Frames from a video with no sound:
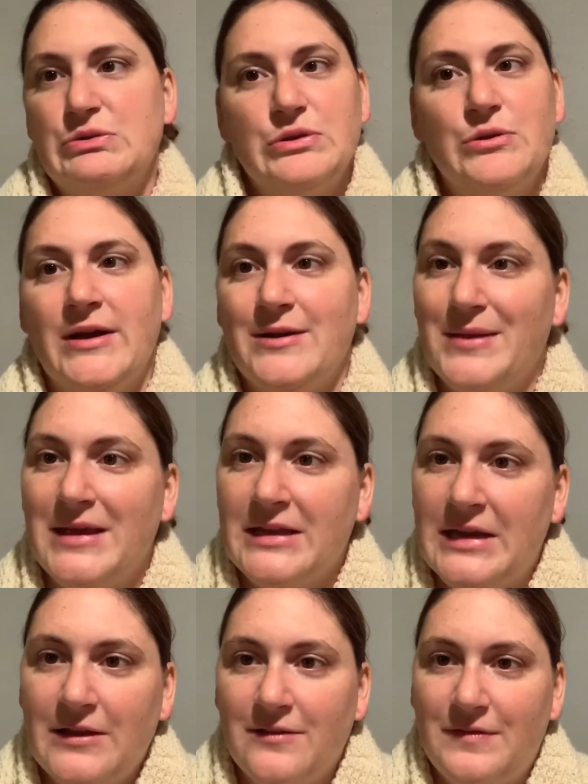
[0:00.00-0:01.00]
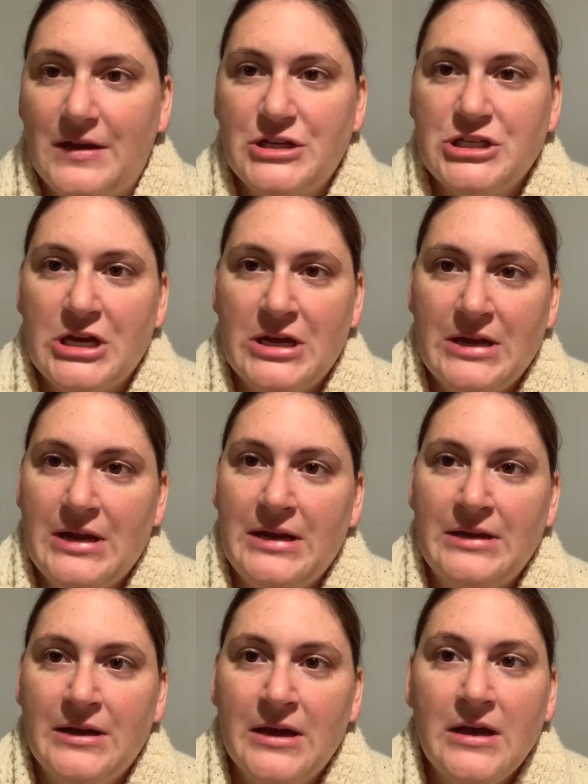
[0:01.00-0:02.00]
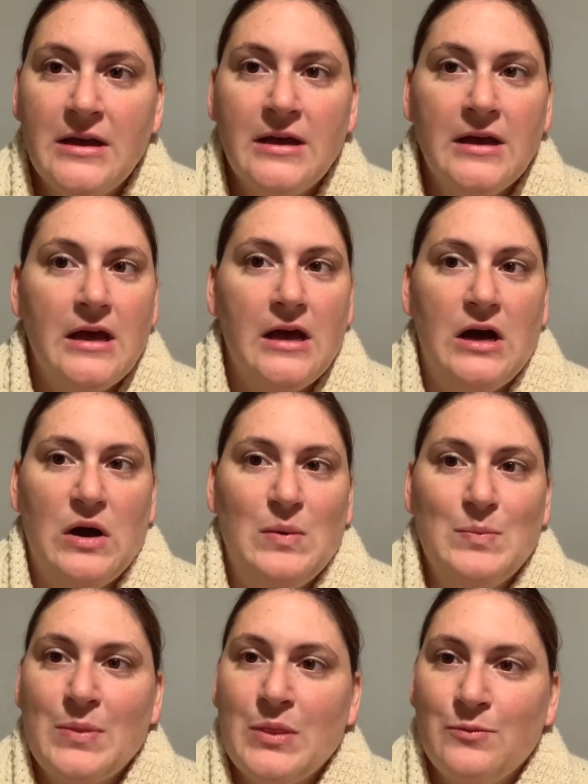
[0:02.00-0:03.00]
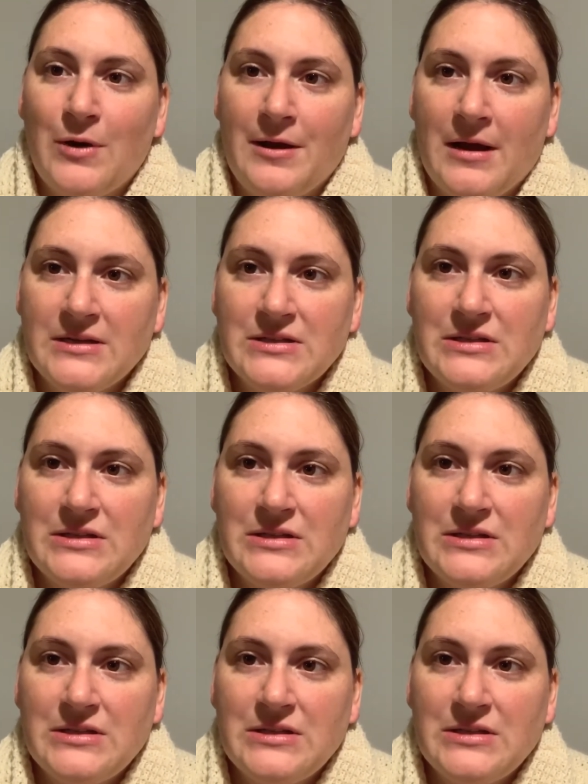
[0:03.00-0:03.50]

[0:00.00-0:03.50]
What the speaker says: quite a bit in elevation and whatnot.